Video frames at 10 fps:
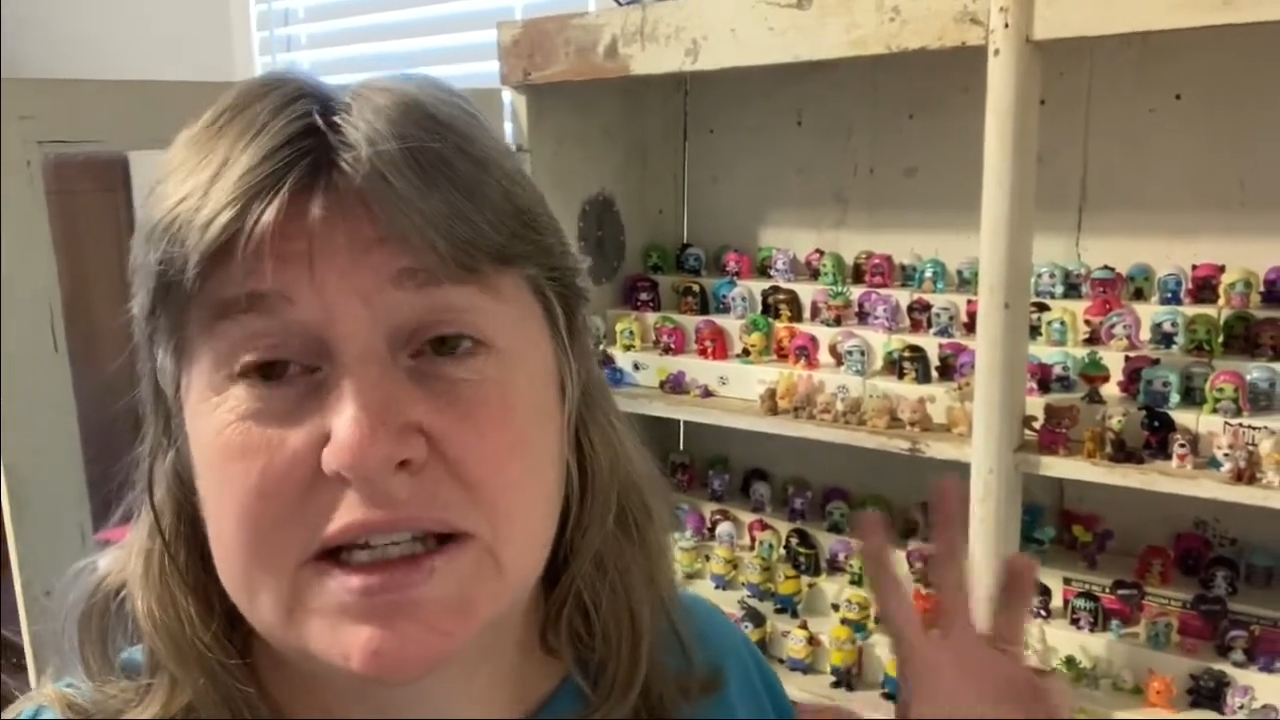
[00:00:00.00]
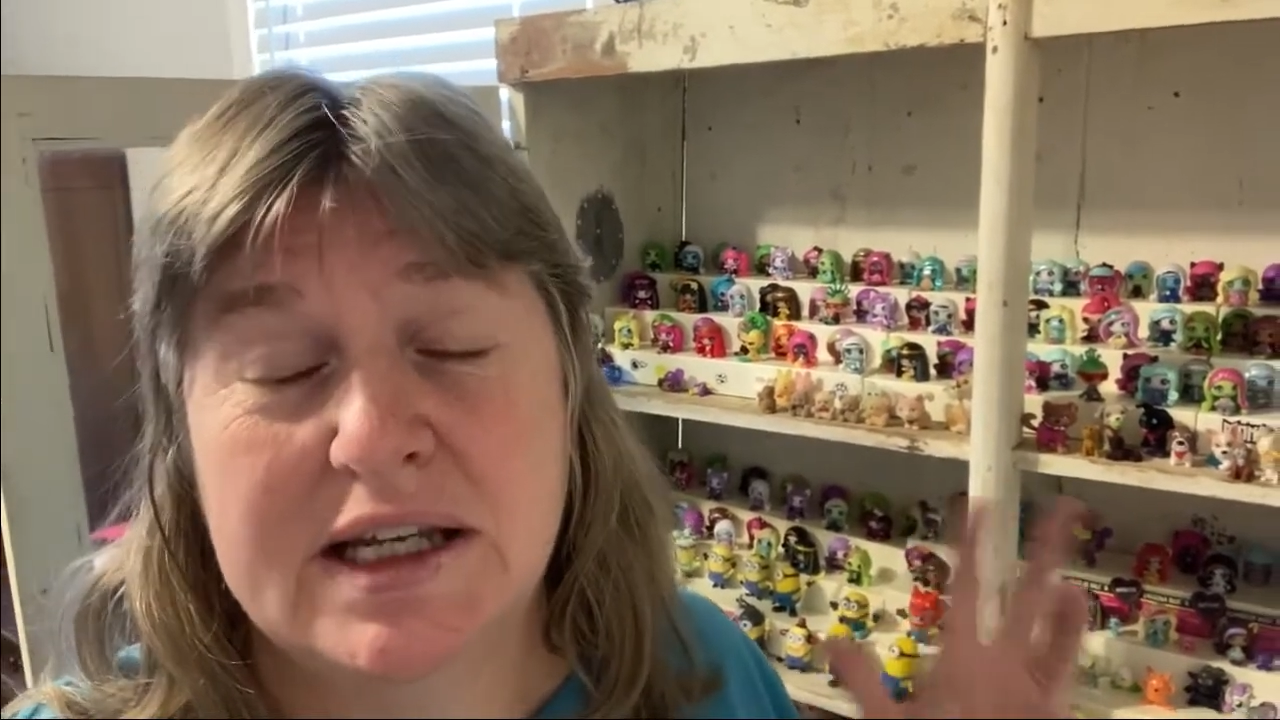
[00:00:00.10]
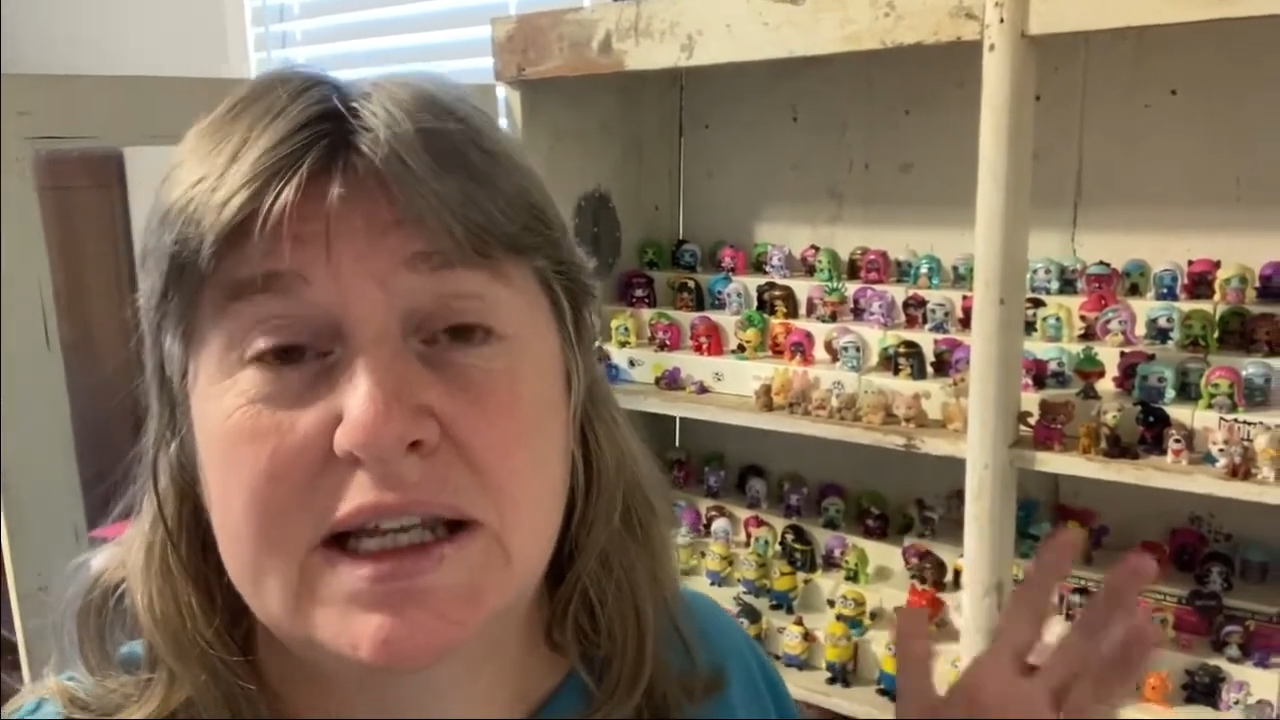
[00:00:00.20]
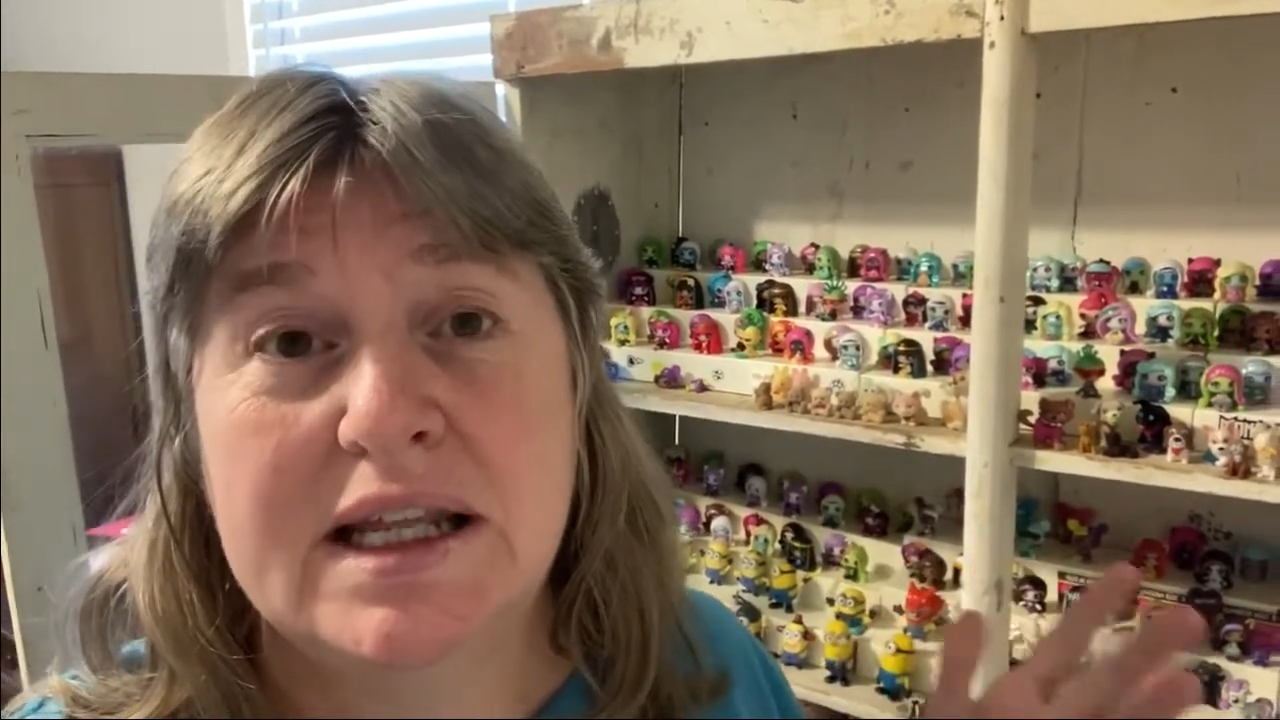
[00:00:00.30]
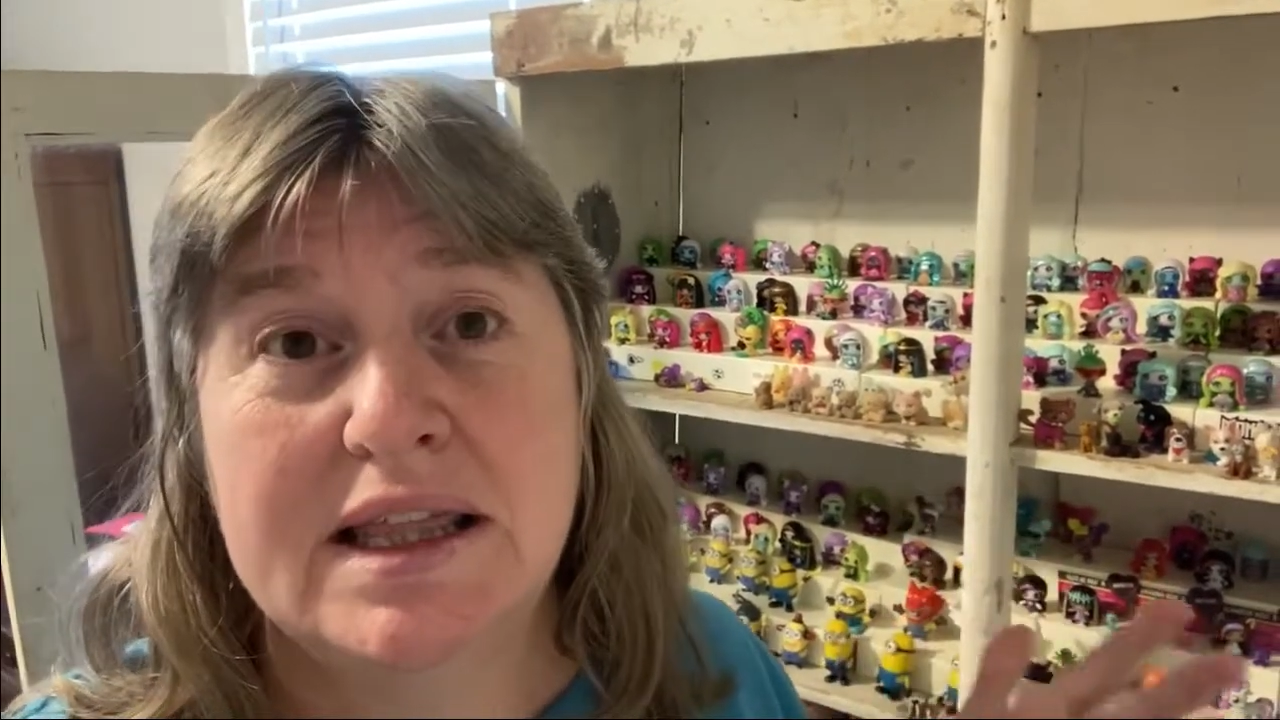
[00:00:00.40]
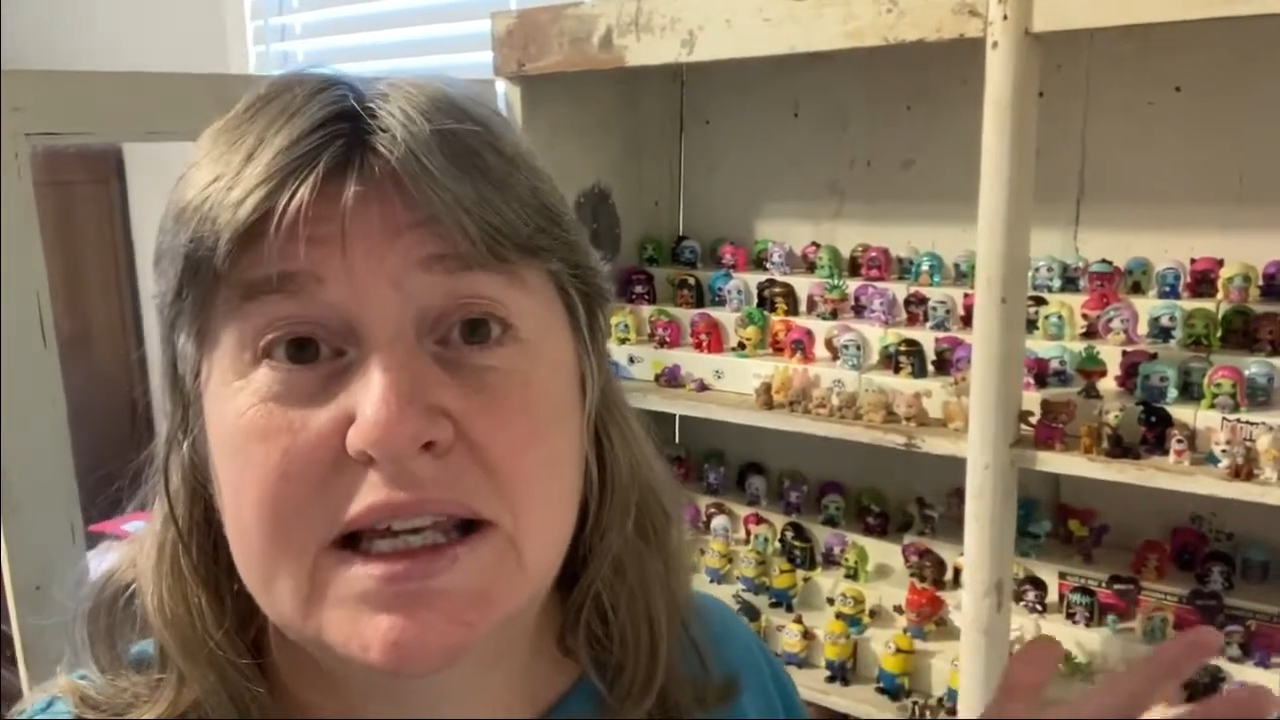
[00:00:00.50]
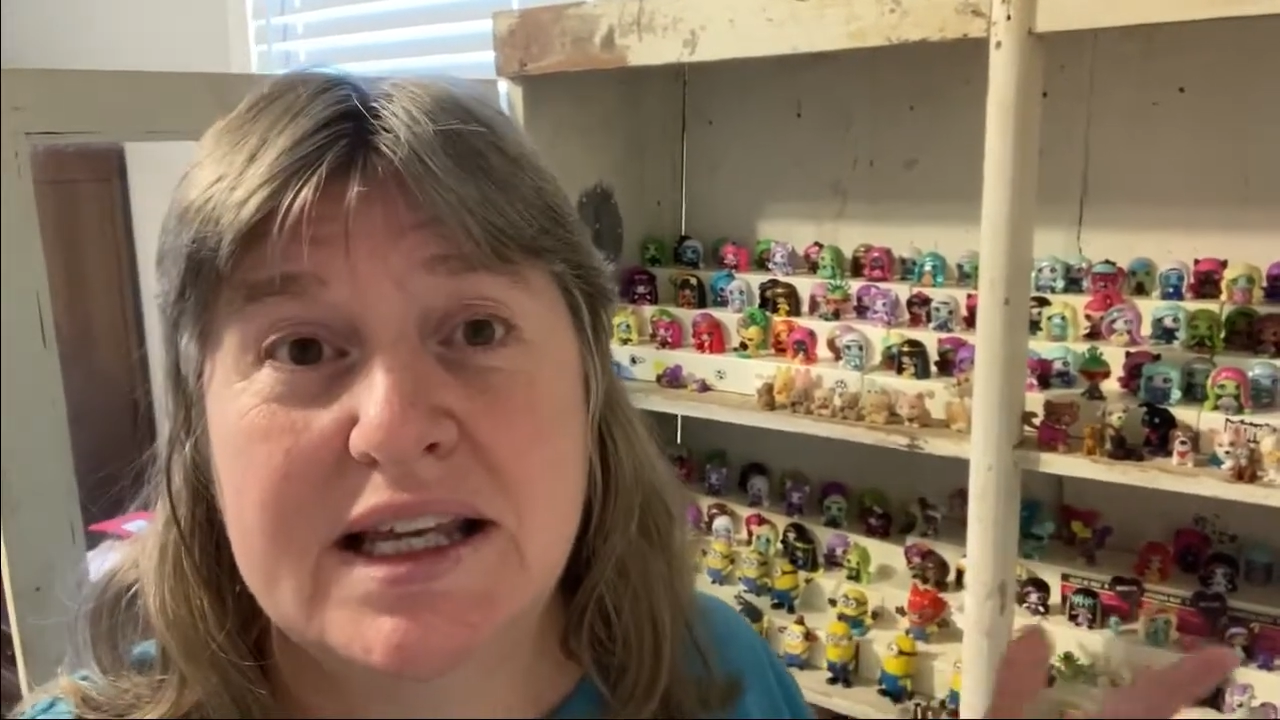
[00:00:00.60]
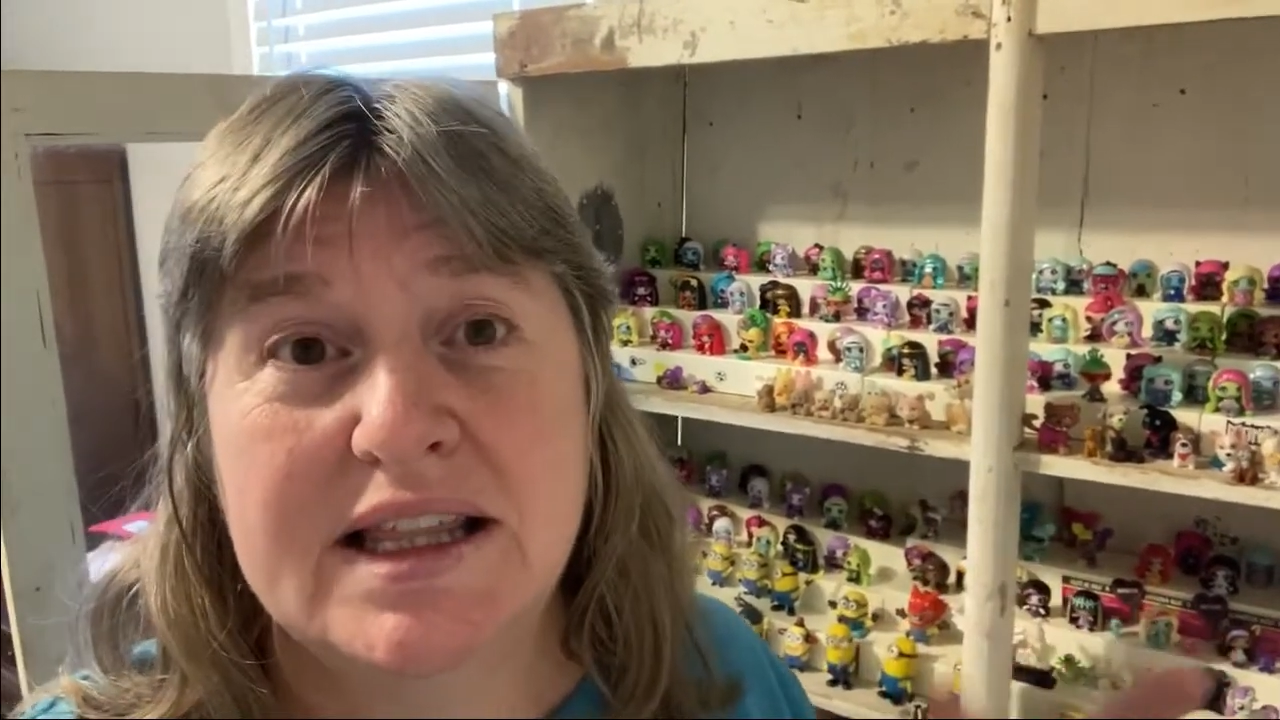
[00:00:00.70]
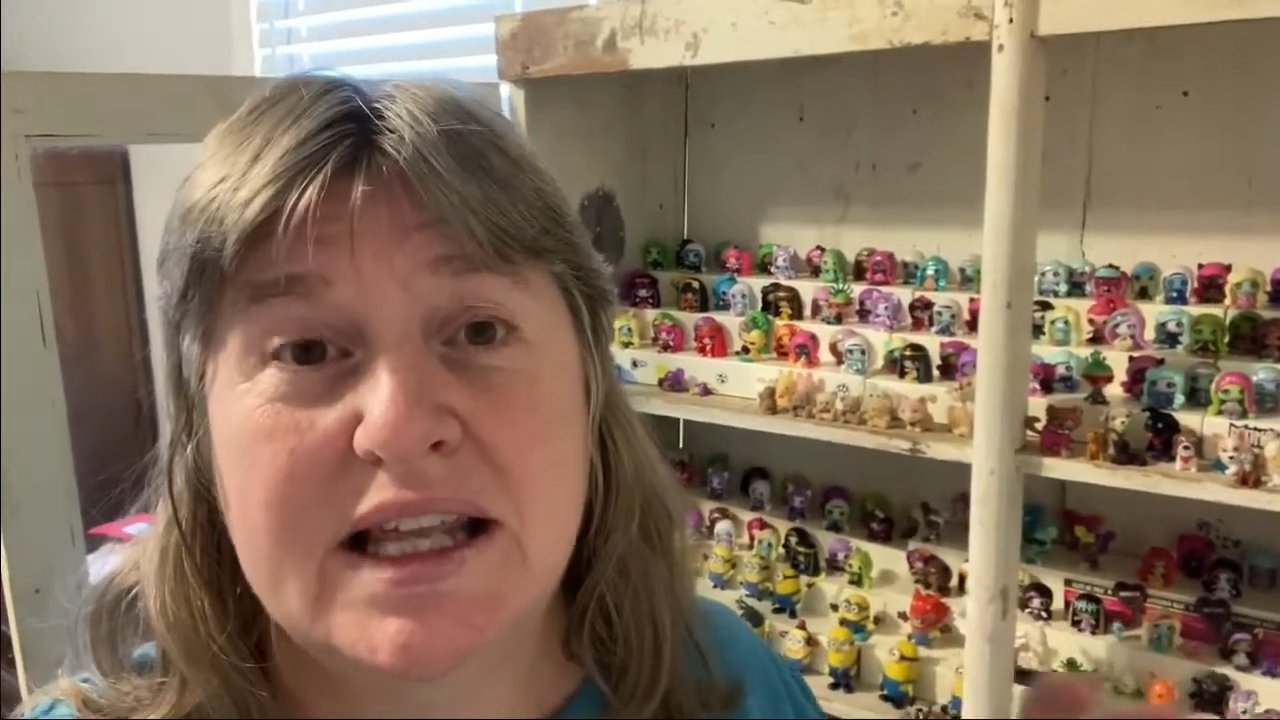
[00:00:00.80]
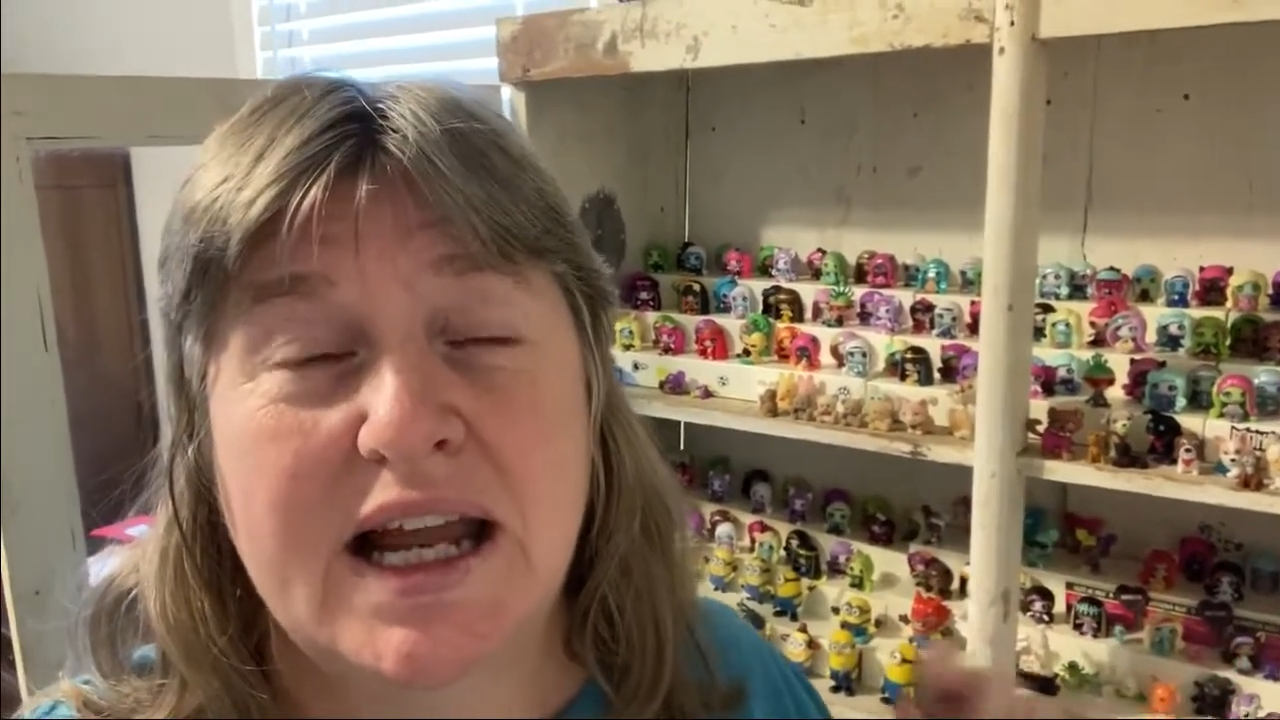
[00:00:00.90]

anything that